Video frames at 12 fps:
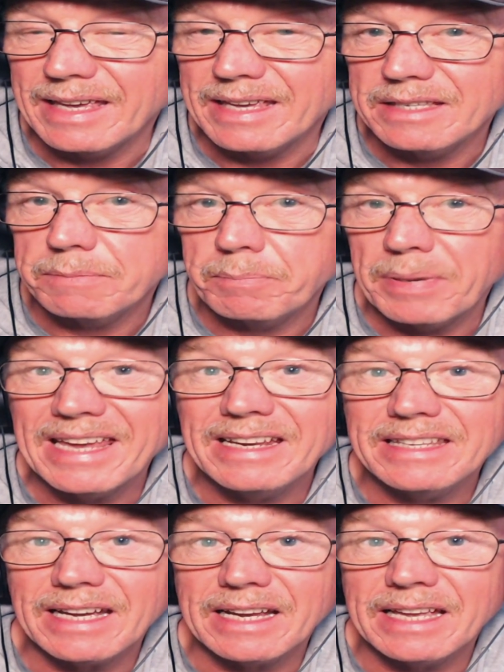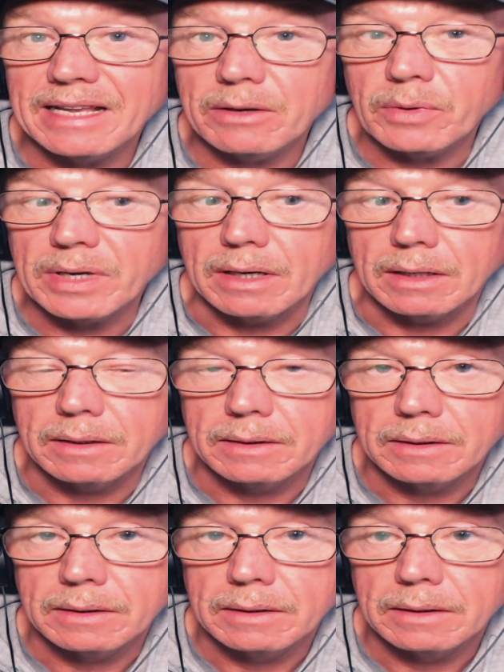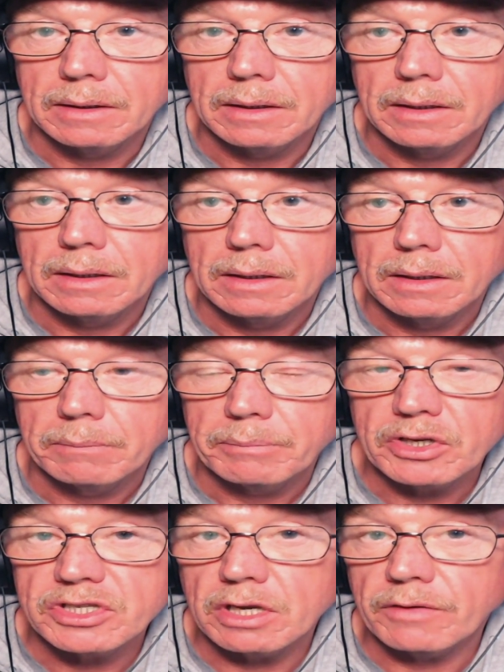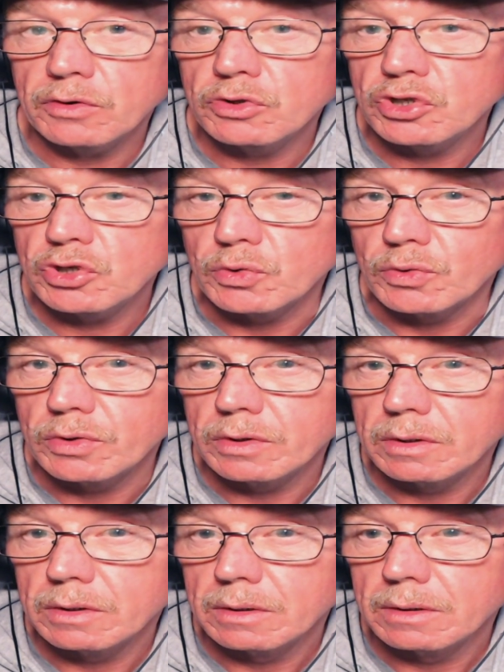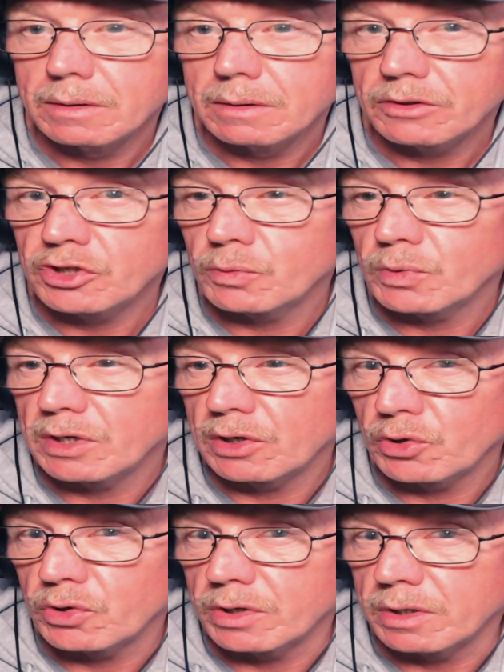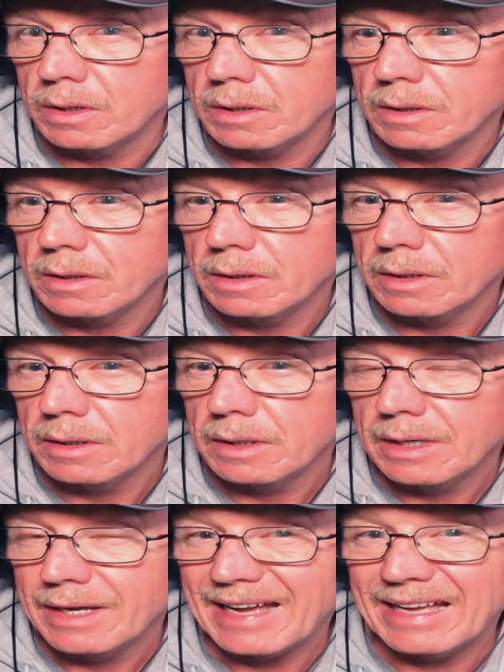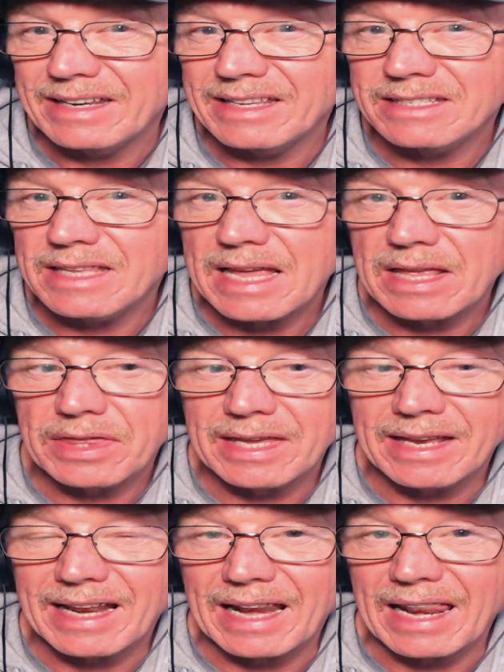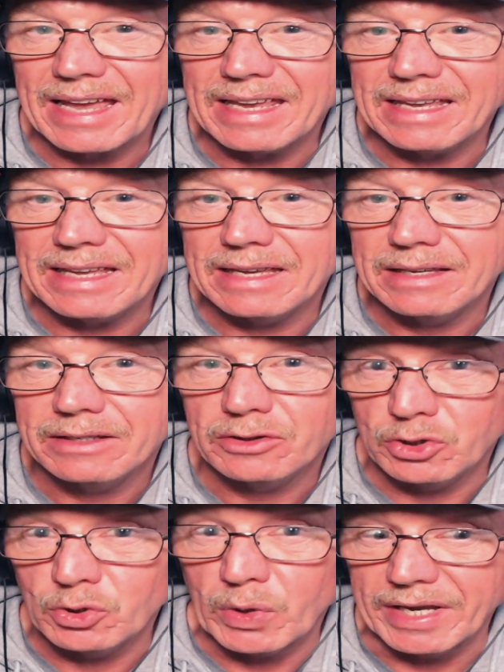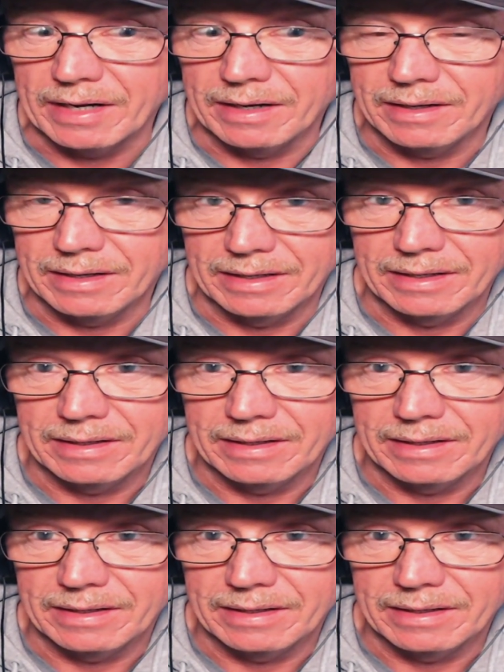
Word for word: is paint a colour wheel because if you do, you will learn. And there's nothing like doing